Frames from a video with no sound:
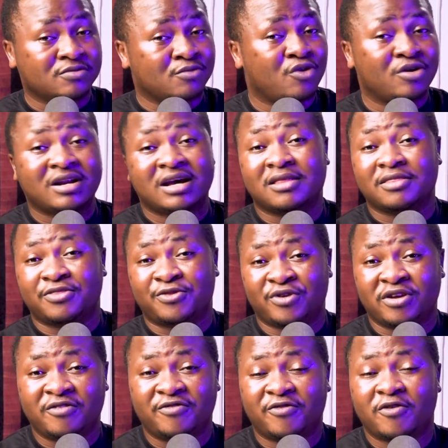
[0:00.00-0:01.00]
more than
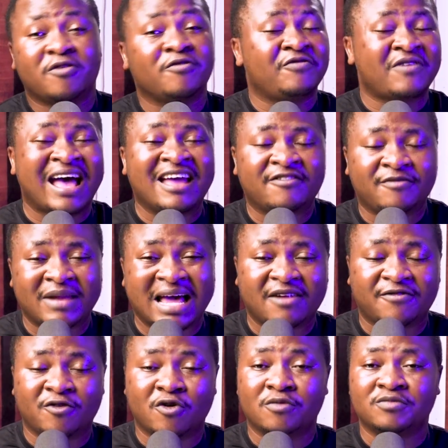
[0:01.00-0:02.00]
3, 4, 5
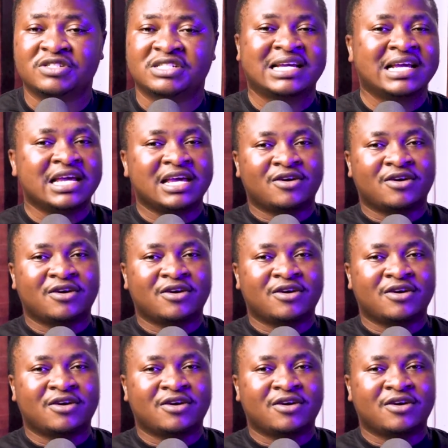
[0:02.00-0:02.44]
platforms,